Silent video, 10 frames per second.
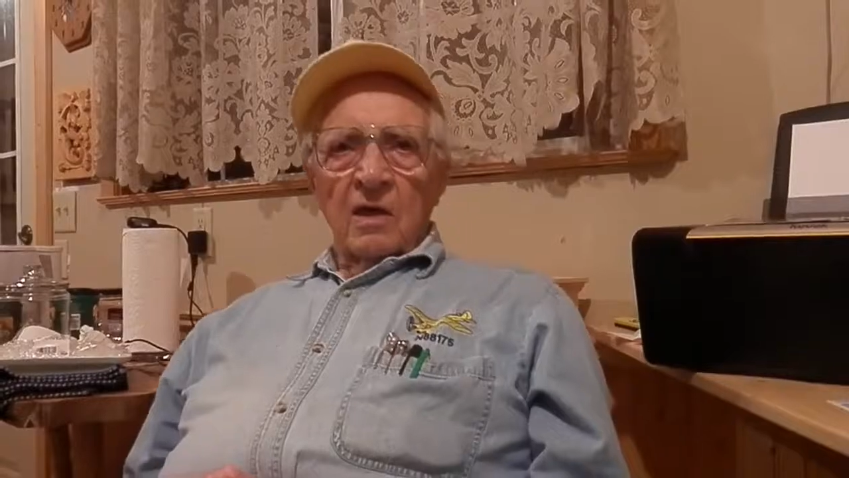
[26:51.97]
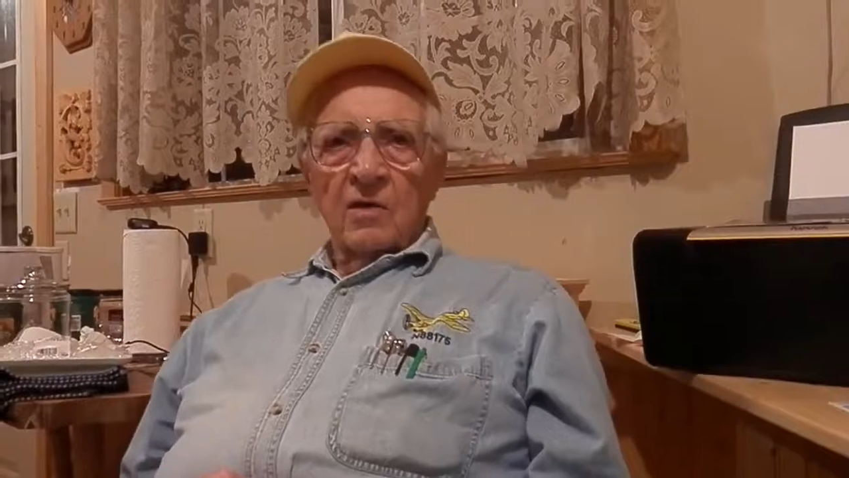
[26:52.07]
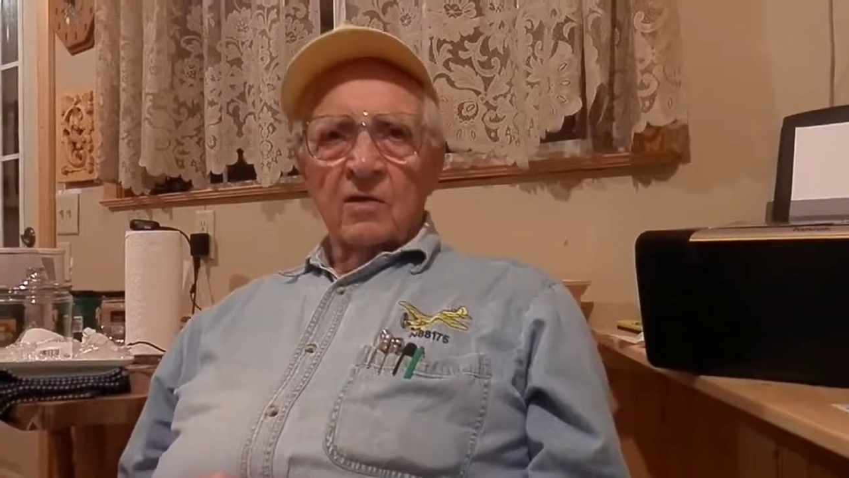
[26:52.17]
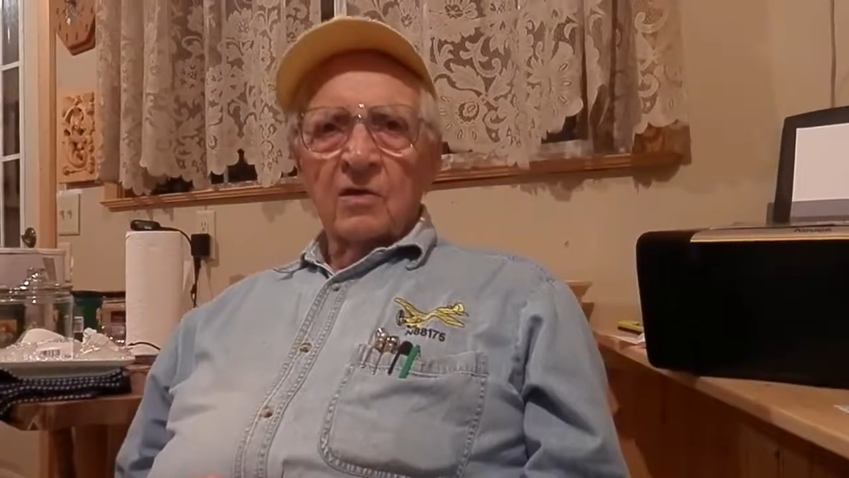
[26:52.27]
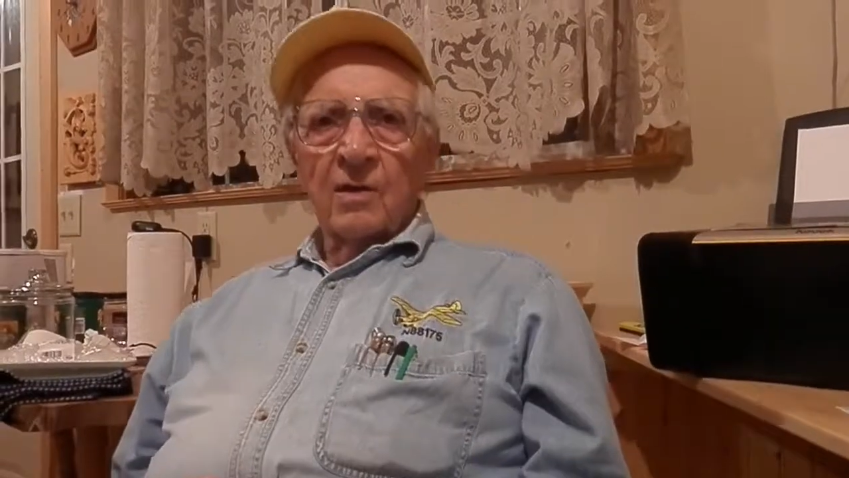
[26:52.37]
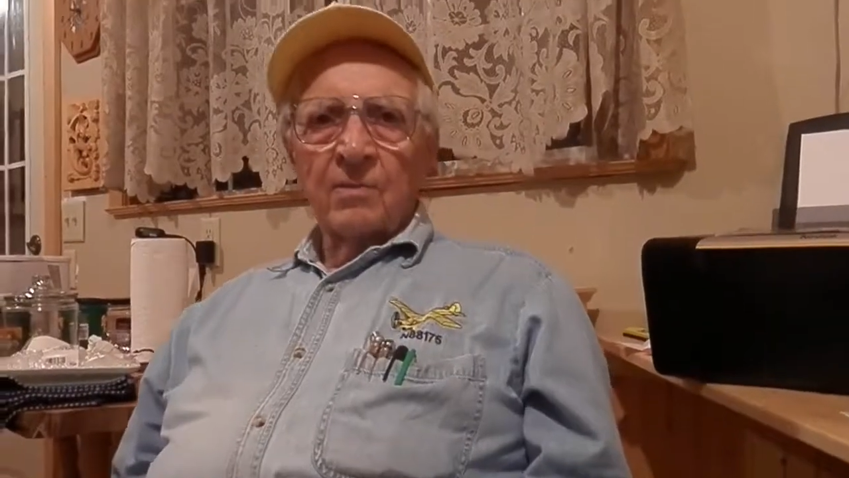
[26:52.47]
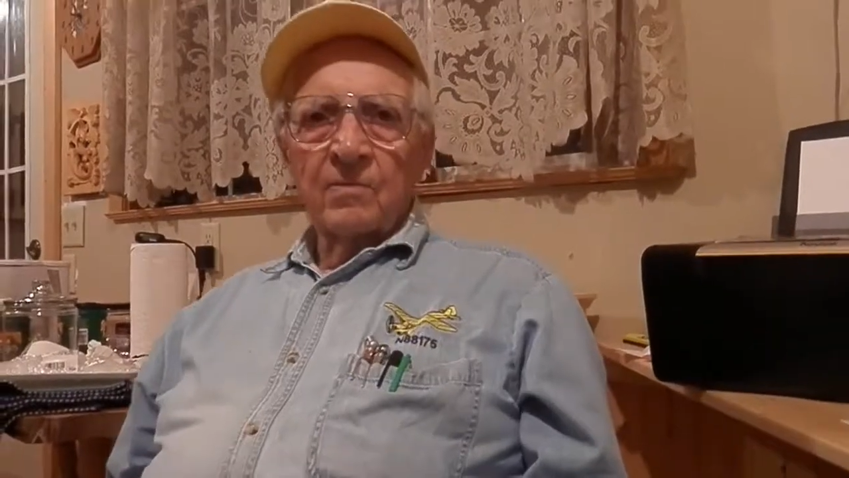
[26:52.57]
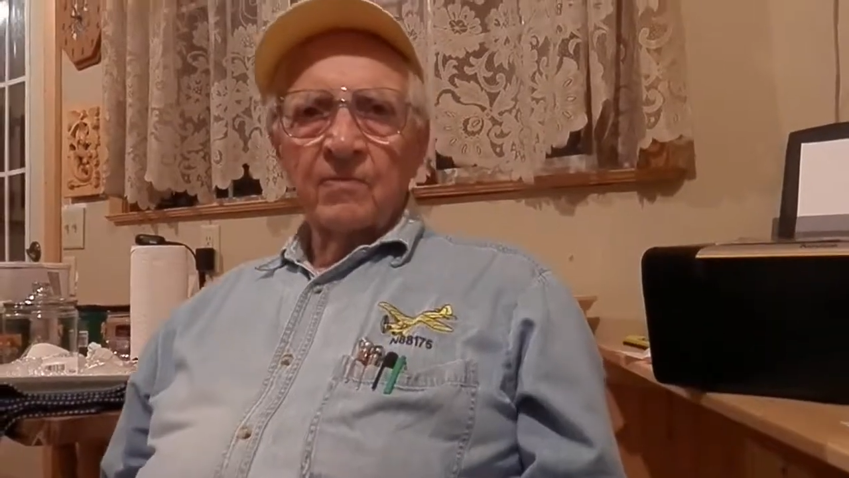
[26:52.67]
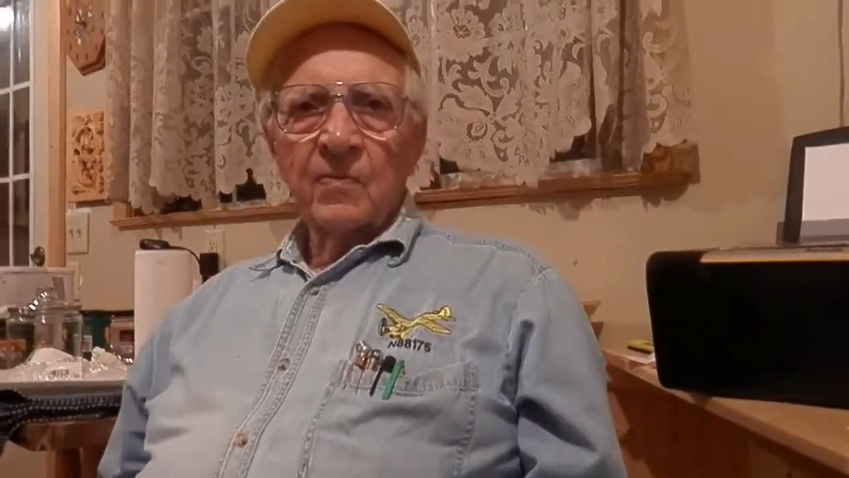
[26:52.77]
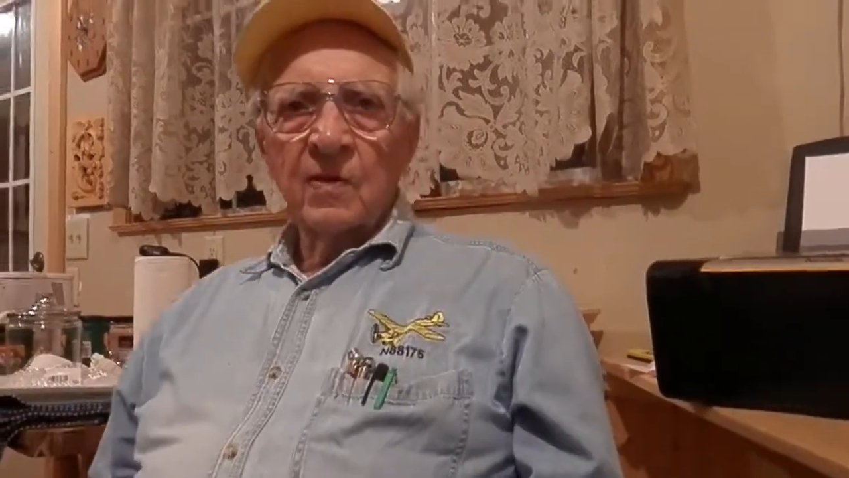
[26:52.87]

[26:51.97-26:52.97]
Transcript: to some,